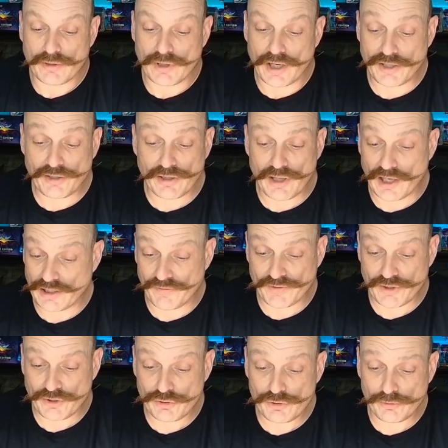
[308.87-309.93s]
I, do, I love it
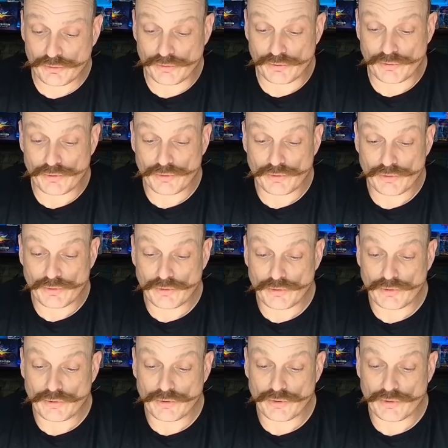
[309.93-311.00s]
too.
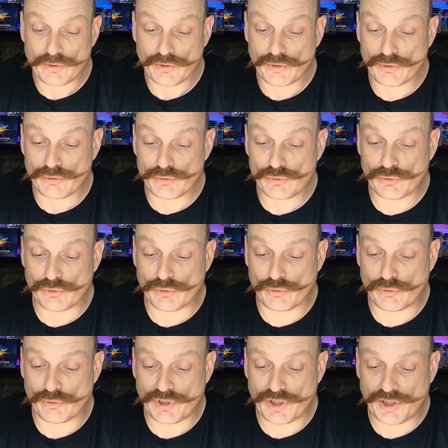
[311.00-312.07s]
cemented that universe is
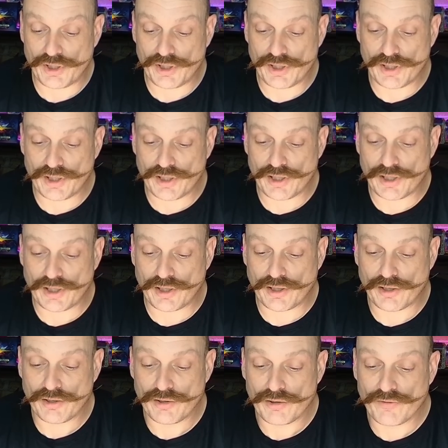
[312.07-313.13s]
beyond. yeah.
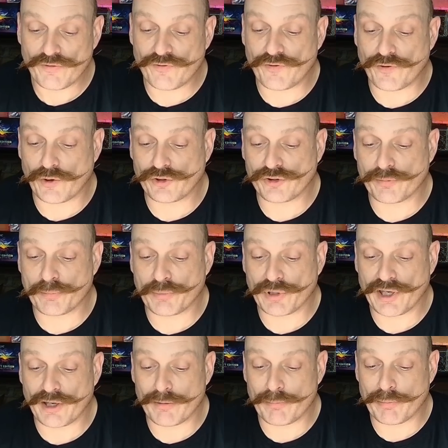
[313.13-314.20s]
First
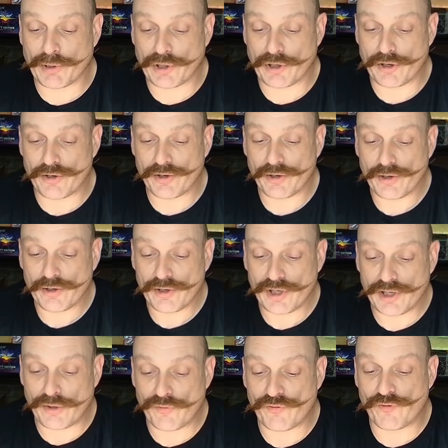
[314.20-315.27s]
player bird
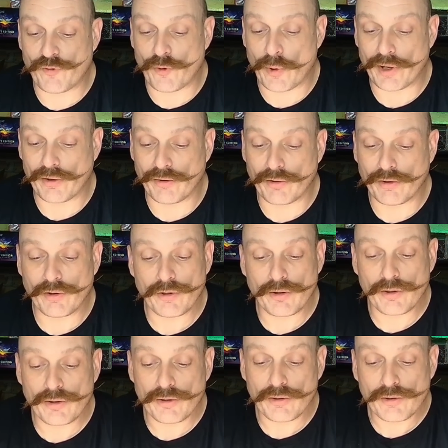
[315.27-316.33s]
in foil.
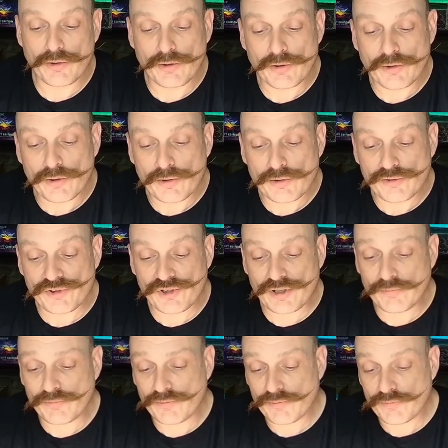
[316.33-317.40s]
See
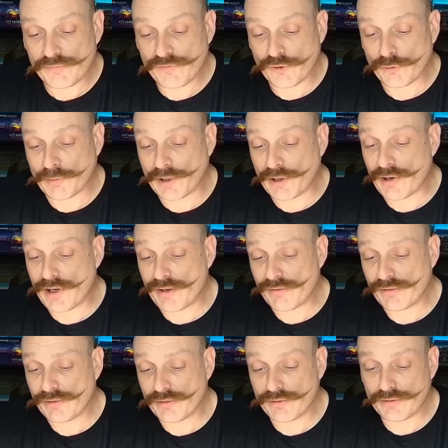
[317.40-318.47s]
him? First yeah, player
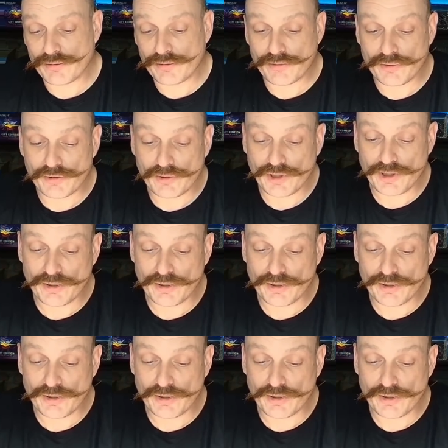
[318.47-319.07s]
the party leader. Yeah.